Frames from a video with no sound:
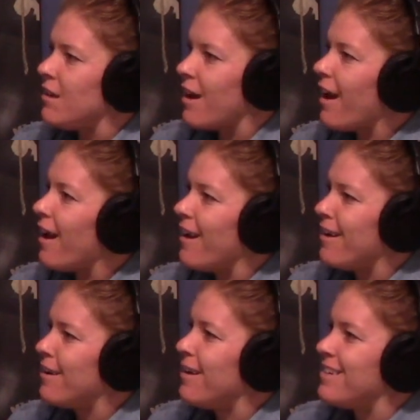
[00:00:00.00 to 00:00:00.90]
Yeah.
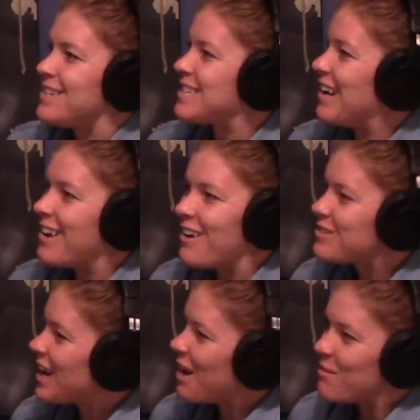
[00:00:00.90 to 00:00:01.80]
Just not
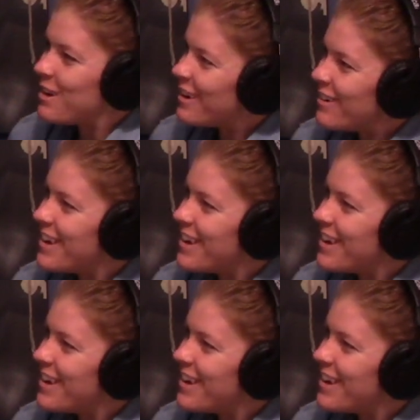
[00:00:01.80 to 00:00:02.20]
enough time to do it.